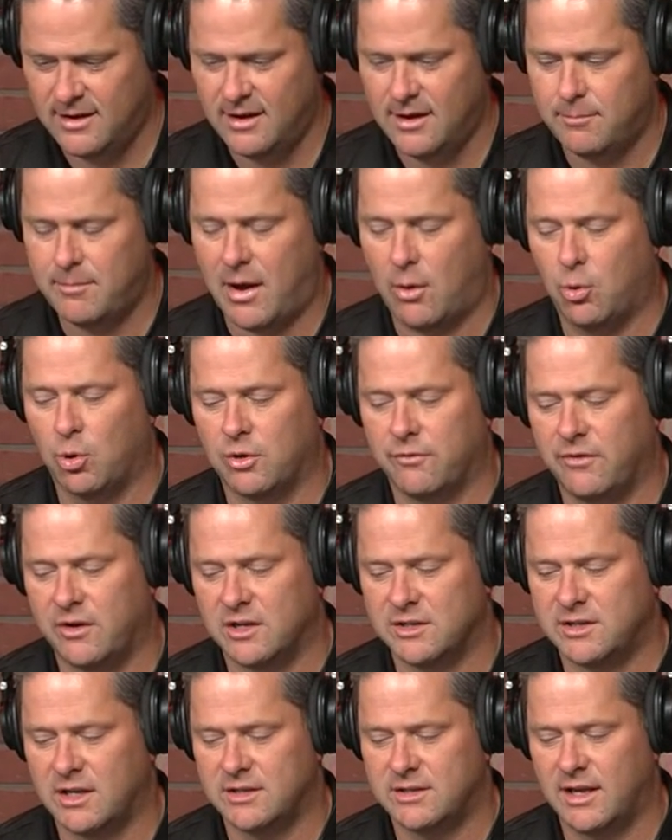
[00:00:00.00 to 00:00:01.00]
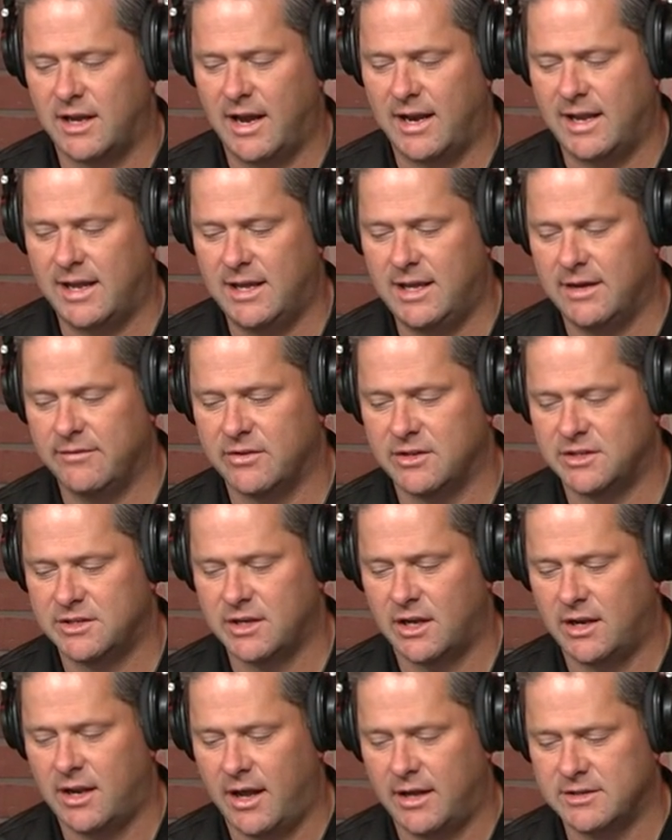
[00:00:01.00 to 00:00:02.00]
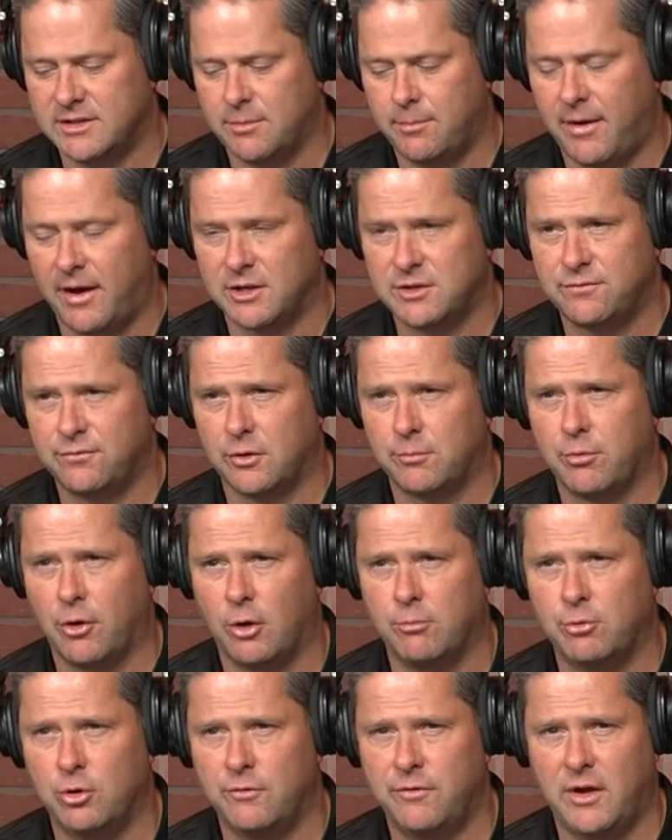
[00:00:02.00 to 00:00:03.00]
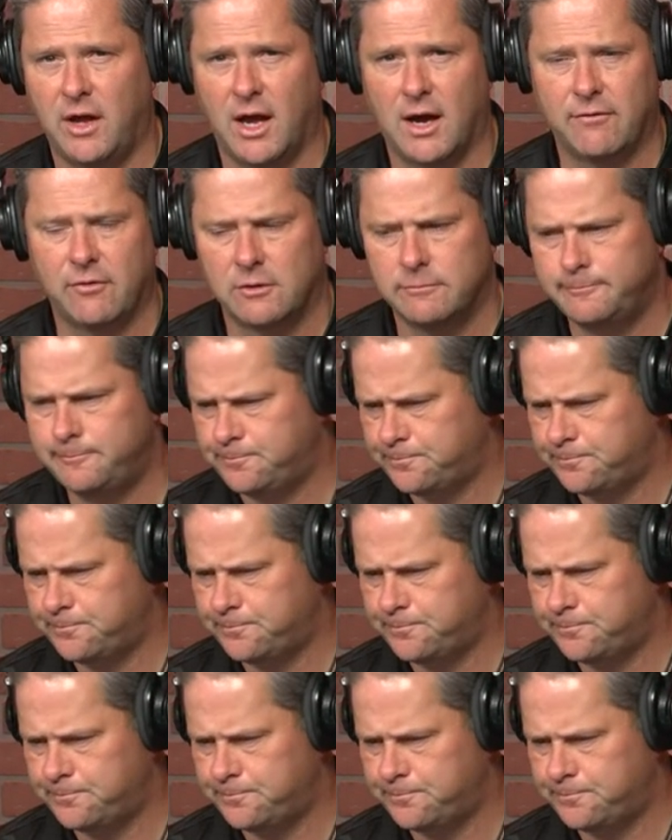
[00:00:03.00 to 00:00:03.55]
Matt Rukavina says that Any Given Sunday is the best football movie ever.